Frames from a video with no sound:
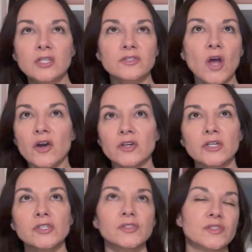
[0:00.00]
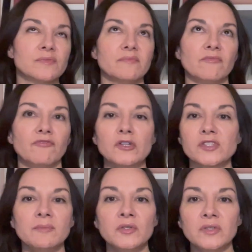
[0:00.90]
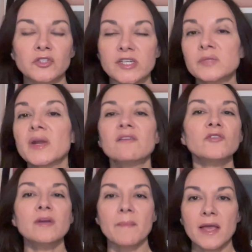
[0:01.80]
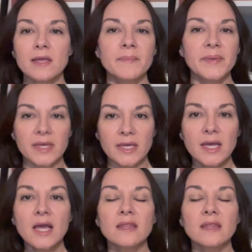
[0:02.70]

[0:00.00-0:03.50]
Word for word: daughter's first communion dress, whatever it may be,